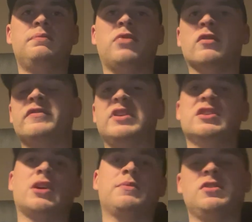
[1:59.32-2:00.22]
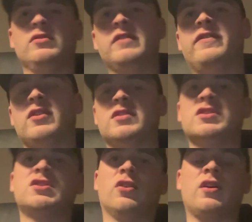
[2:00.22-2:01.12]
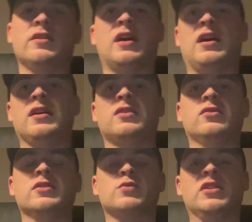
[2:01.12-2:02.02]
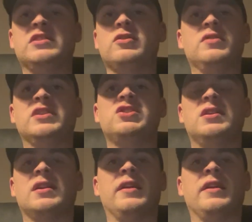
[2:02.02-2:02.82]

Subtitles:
Both of these absolutely fucking suck on the hard court. Well, they do this year